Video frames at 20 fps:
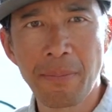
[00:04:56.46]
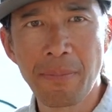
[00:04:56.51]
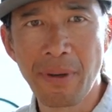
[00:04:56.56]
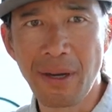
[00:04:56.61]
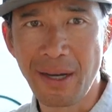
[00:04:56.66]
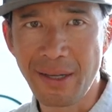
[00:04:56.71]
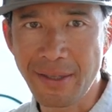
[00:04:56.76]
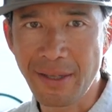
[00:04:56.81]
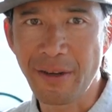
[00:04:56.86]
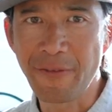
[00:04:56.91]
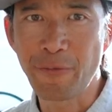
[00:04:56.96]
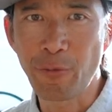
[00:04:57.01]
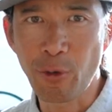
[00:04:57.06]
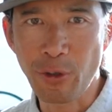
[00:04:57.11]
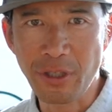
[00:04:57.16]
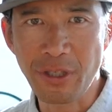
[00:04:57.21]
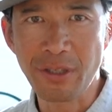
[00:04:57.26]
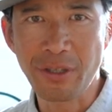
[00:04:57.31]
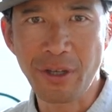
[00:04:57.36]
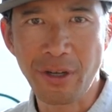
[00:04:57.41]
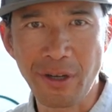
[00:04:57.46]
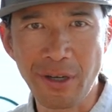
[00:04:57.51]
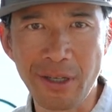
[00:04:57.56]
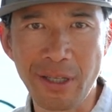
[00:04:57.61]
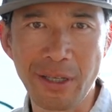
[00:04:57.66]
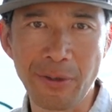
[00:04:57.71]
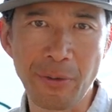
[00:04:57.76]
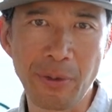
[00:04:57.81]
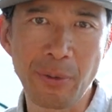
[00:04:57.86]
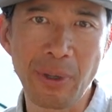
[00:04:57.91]
But unfortunately,
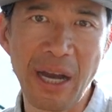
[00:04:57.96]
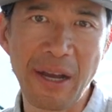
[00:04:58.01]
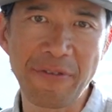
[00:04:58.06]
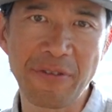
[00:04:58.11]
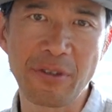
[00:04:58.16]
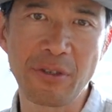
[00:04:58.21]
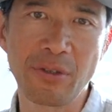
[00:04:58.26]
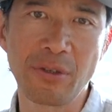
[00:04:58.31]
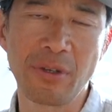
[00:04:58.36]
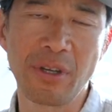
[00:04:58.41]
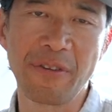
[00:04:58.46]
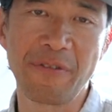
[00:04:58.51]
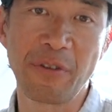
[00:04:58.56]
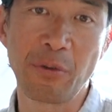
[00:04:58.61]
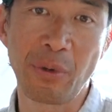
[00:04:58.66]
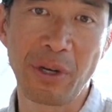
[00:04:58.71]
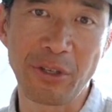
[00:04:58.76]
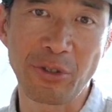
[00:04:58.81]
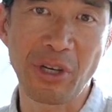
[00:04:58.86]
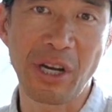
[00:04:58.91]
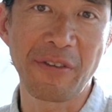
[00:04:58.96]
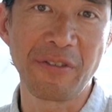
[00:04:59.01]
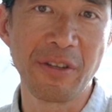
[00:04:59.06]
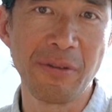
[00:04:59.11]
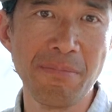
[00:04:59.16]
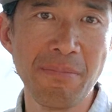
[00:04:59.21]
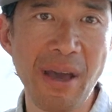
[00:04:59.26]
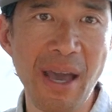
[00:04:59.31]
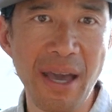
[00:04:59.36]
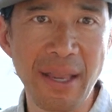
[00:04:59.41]
currently we have to, if you want to travel
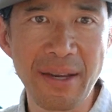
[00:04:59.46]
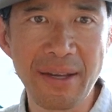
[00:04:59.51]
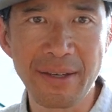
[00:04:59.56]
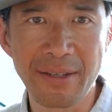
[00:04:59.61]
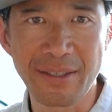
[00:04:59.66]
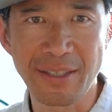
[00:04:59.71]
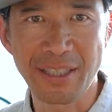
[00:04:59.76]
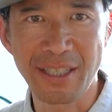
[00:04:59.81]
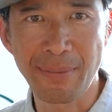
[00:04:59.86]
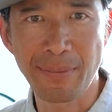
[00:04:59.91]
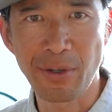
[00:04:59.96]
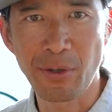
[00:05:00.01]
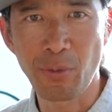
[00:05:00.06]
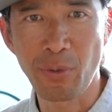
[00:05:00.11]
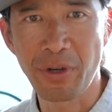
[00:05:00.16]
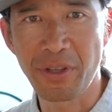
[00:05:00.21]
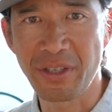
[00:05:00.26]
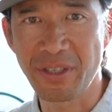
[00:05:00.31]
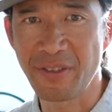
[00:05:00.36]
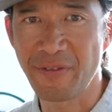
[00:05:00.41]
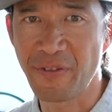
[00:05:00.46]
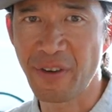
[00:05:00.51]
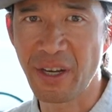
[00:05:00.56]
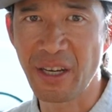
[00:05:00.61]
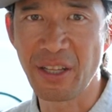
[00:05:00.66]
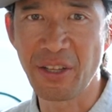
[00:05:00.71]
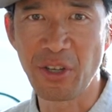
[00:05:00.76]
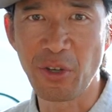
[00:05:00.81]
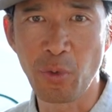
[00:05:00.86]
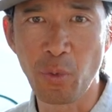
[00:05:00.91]
in the Med this summer where there's
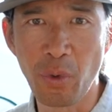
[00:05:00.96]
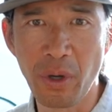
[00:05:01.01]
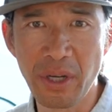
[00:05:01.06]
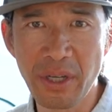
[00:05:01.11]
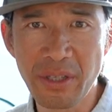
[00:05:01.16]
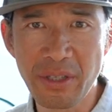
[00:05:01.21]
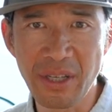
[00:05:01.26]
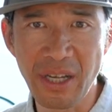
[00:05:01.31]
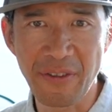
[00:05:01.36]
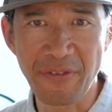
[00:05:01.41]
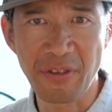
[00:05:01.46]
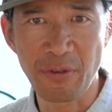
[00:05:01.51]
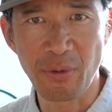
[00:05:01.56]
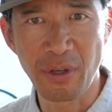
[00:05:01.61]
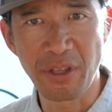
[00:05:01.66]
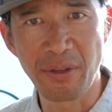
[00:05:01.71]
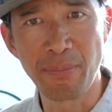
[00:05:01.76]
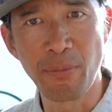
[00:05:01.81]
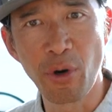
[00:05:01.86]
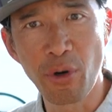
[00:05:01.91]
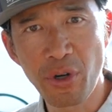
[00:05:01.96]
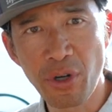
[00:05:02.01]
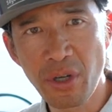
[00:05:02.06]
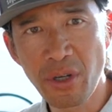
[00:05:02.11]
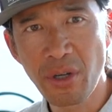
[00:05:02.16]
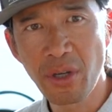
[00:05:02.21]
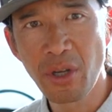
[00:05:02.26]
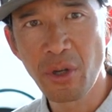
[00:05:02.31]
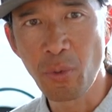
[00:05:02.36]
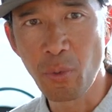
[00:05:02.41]
very little wind, you have to run the
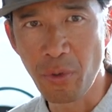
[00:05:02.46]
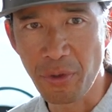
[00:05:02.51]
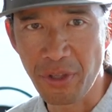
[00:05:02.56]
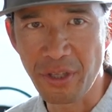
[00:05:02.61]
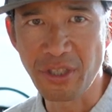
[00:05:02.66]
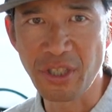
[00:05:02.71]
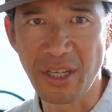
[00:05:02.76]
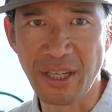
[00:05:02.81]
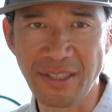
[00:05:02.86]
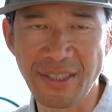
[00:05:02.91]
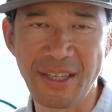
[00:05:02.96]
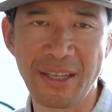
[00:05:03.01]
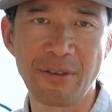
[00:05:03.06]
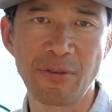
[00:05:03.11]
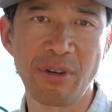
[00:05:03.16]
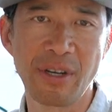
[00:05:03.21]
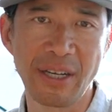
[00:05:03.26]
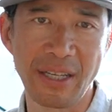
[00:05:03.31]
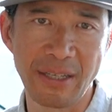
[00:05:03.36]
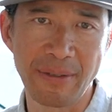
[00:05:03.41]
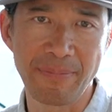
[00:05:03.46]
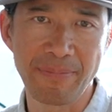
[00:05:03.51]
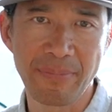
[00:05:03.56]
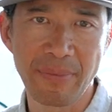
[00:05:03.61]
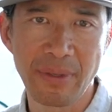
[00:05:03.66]
motor with the genset running.